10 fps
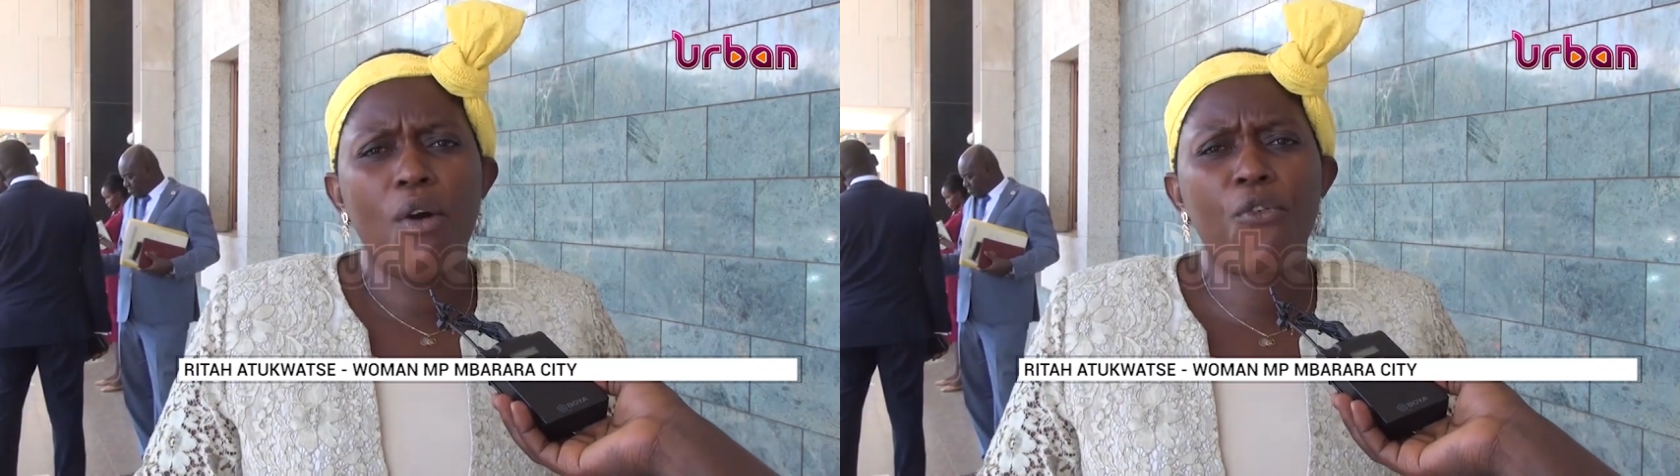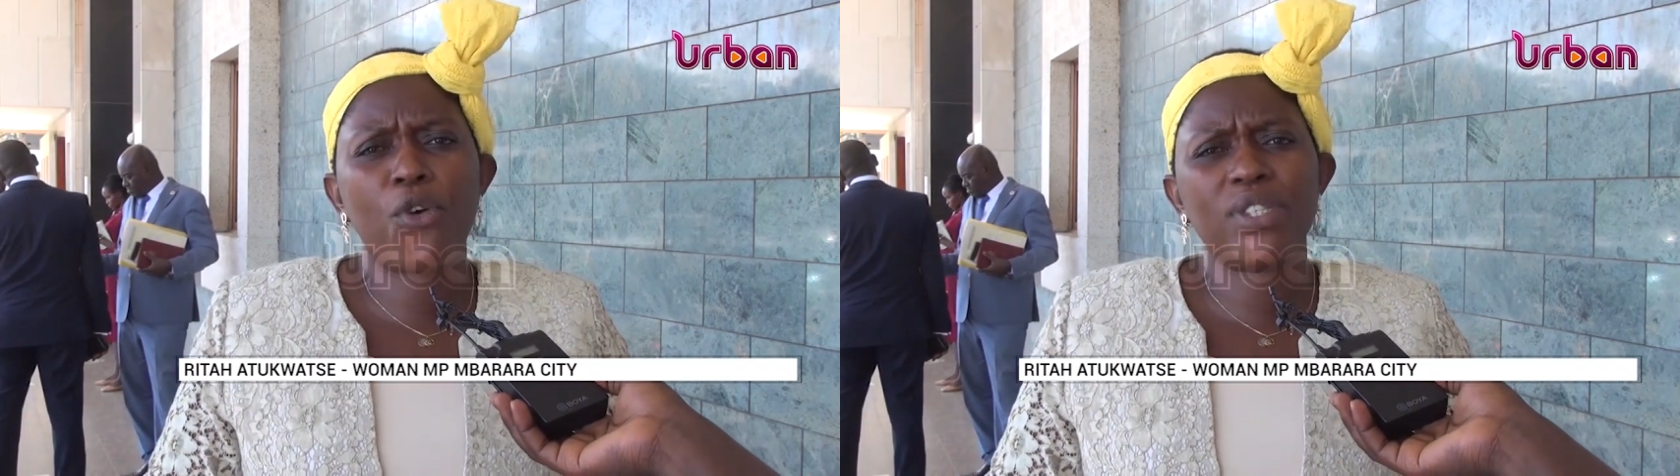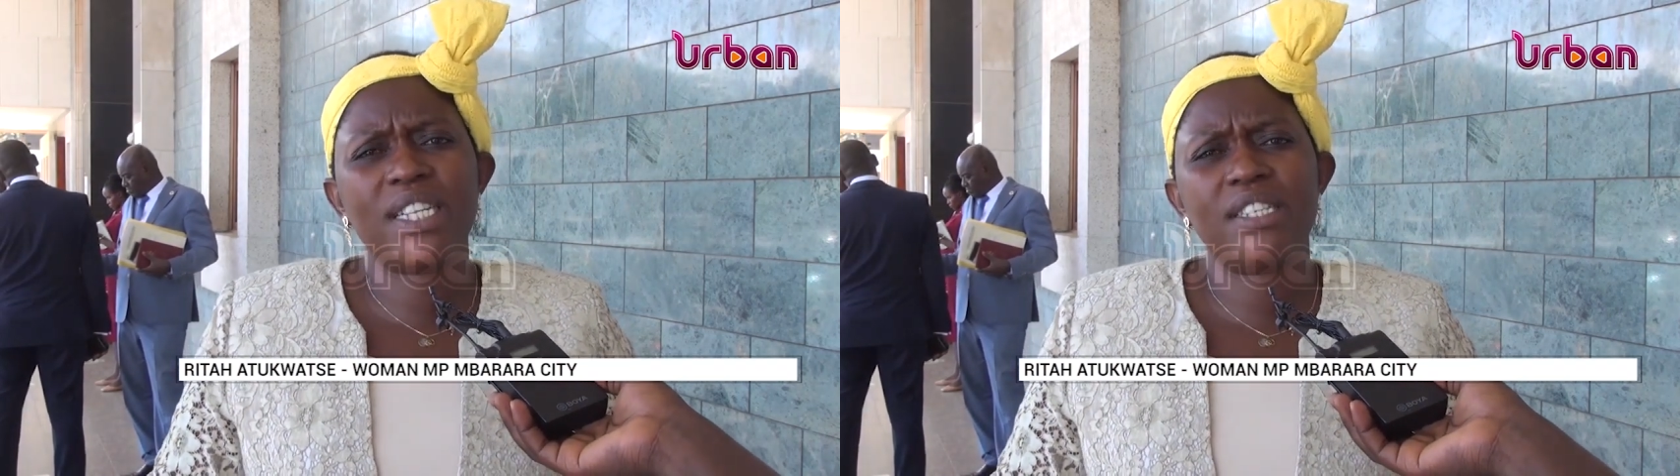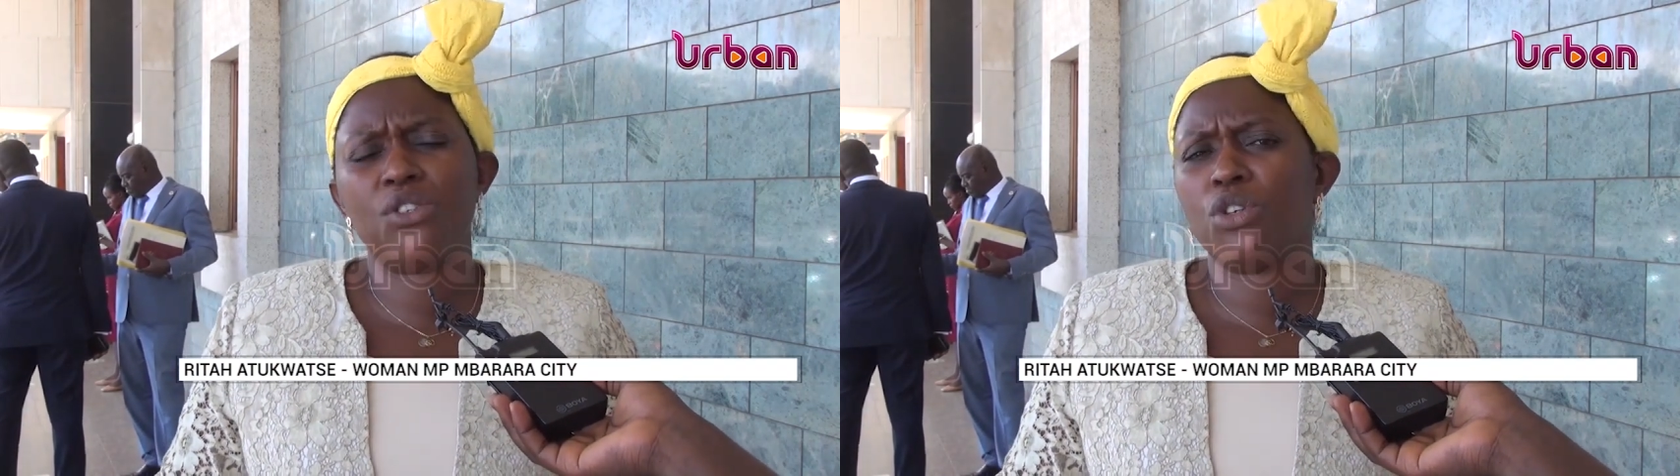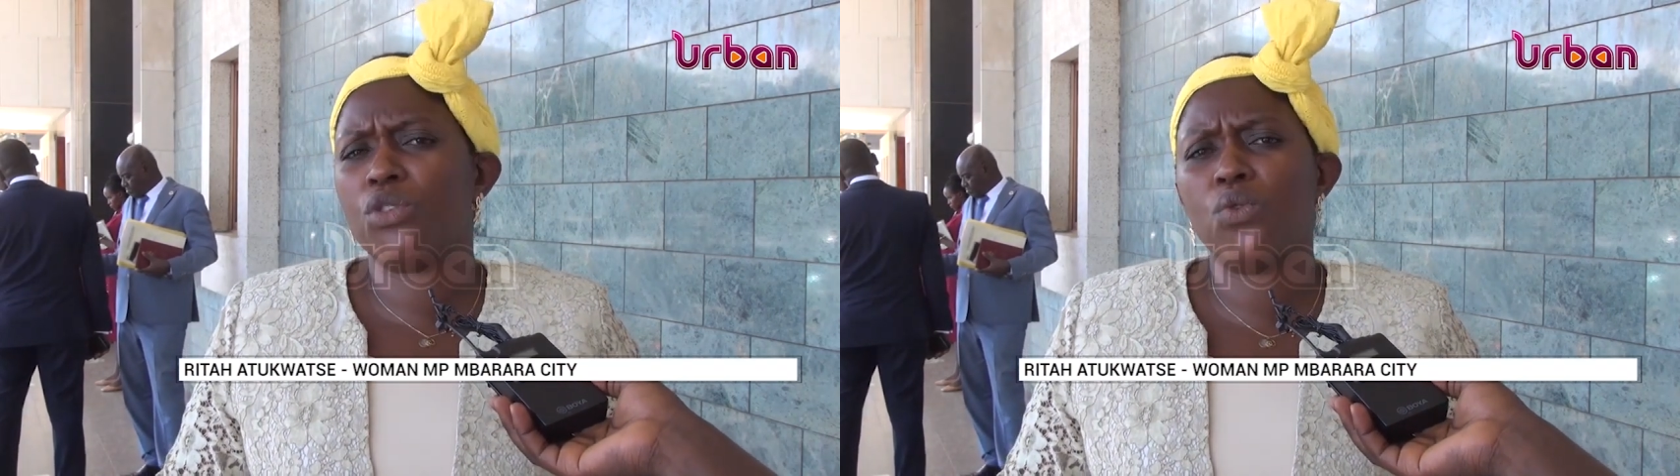Of course, that
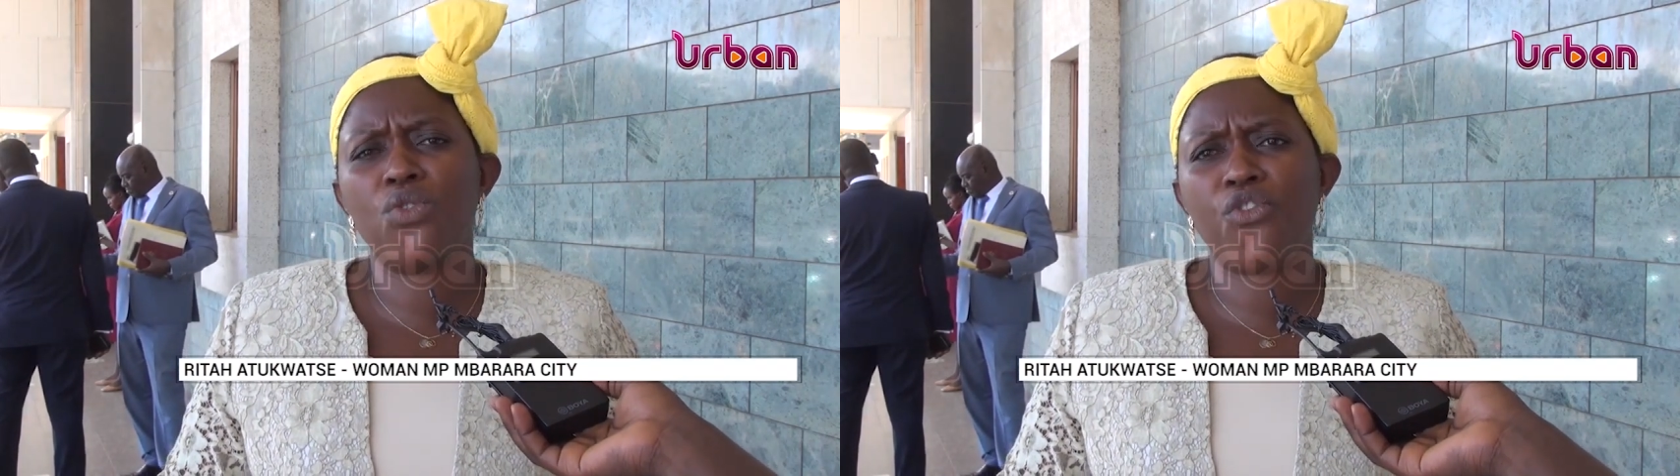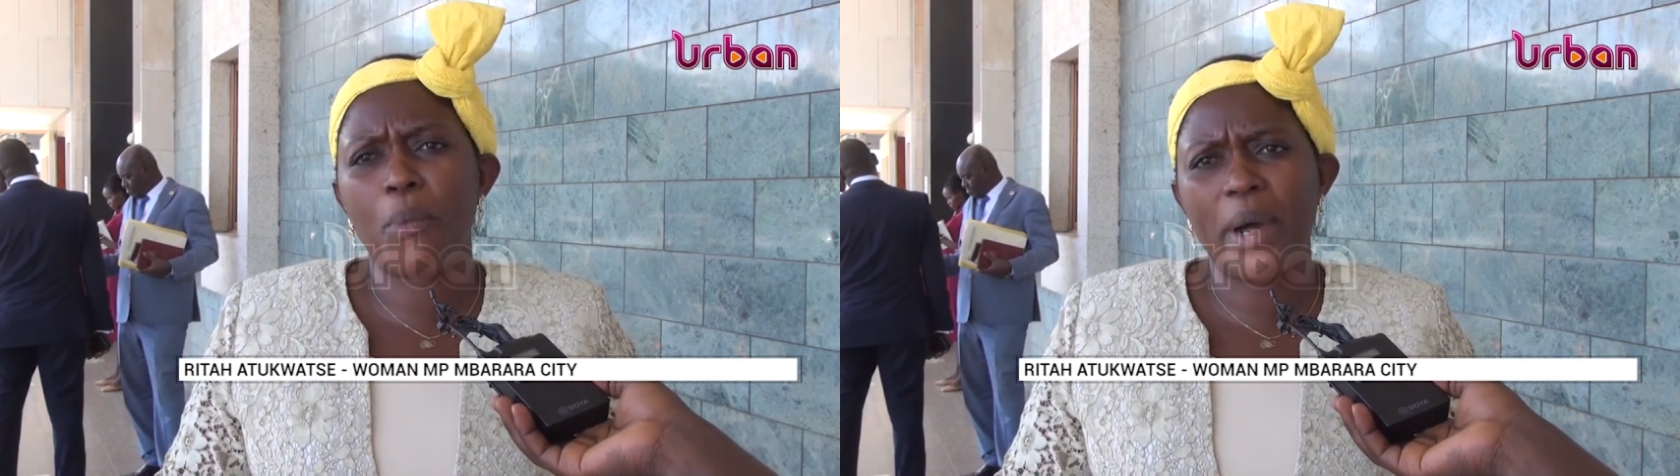is not good for